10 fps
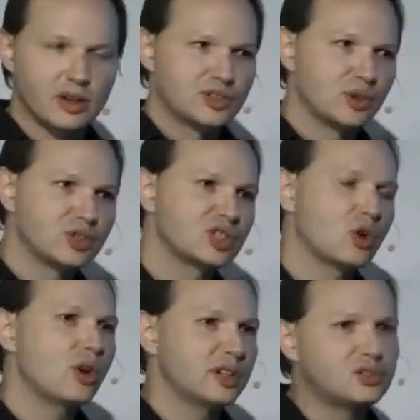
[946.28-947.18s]
So to
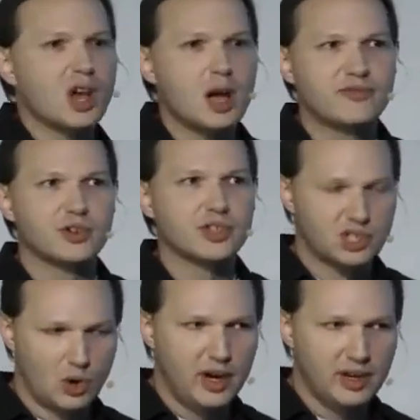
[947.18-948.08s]
score a job for this
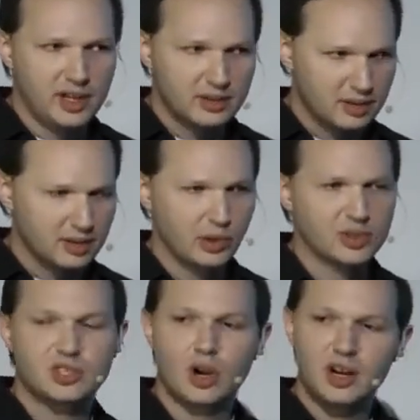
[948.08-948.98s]
query, you
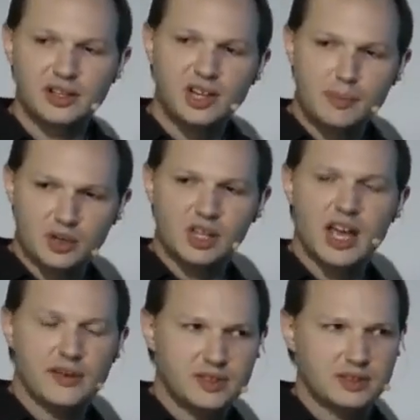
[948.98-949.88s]
would start in the upper
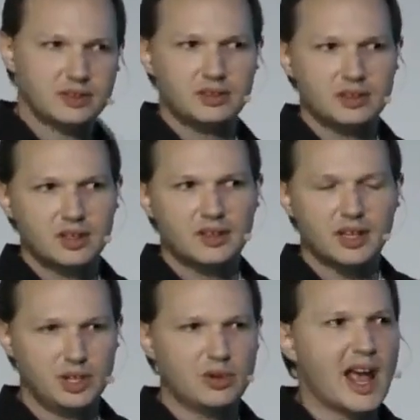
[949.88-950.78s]
left,
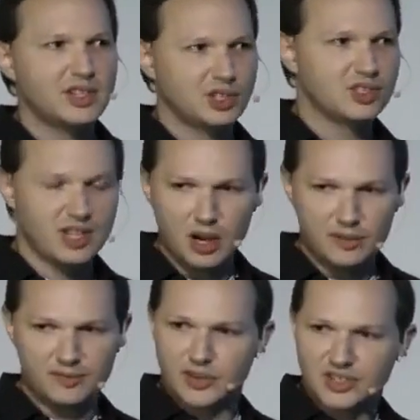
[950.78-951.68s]
and you would ask
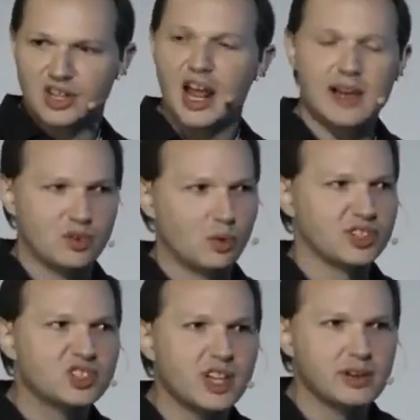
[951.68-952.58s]
yourself, does it have the
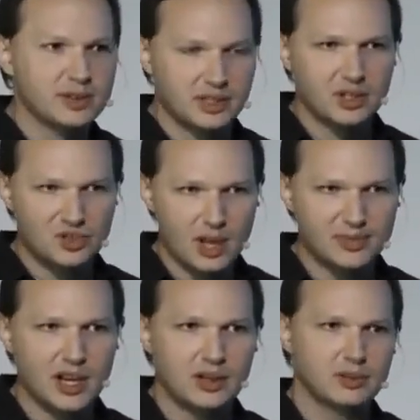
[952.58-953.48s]
word sales in the job
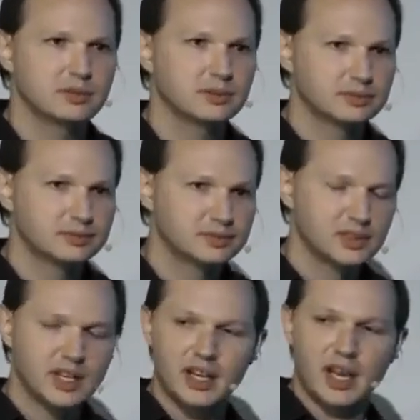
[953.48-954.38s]
title?
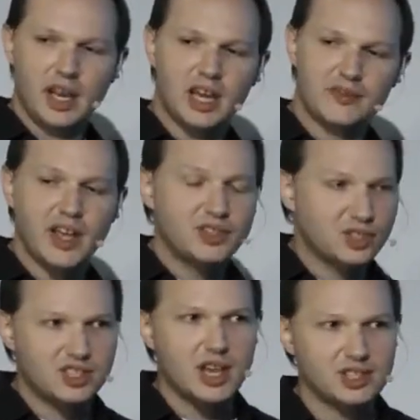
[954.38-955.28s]
And if the answer
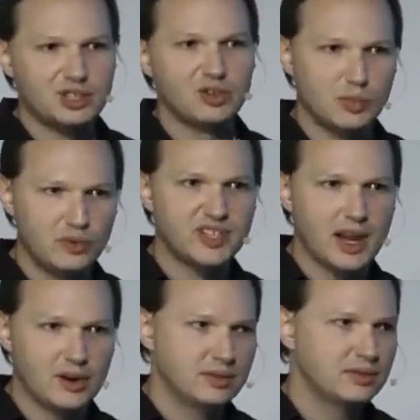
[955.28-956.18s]
is yes, you would move
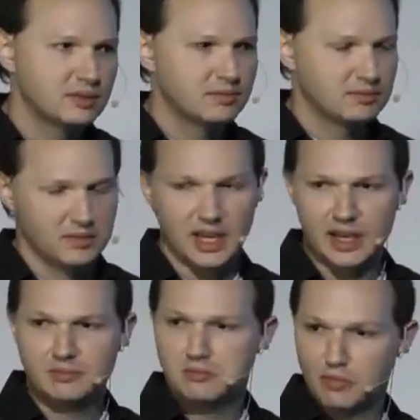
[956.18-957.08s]
down
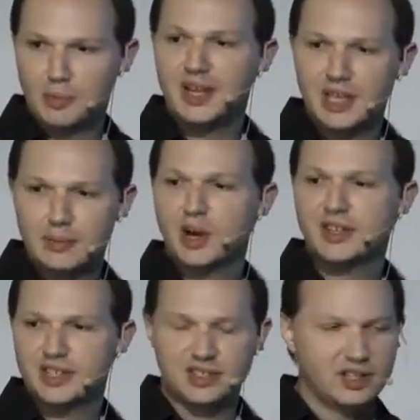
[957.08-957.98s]
and repeat that
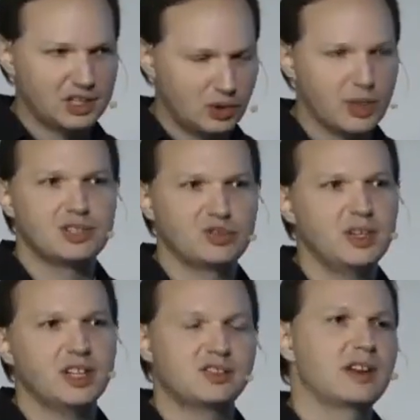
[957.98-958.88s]
process. The next question would
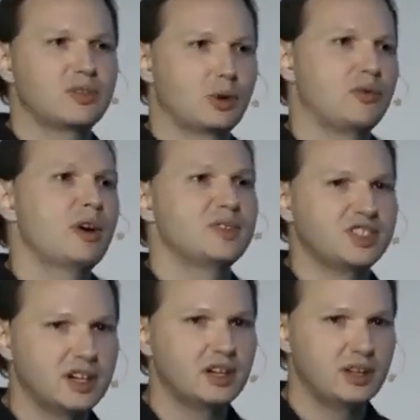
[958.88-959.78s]
be, does it have the word
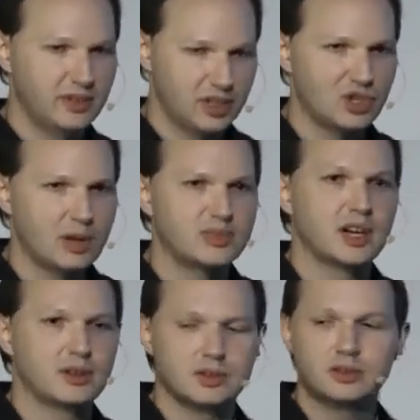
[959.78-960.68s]
representative in the job
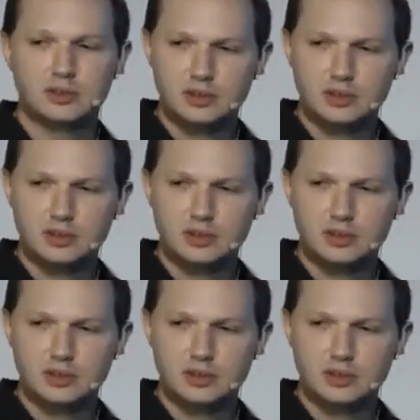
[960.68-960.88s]
title?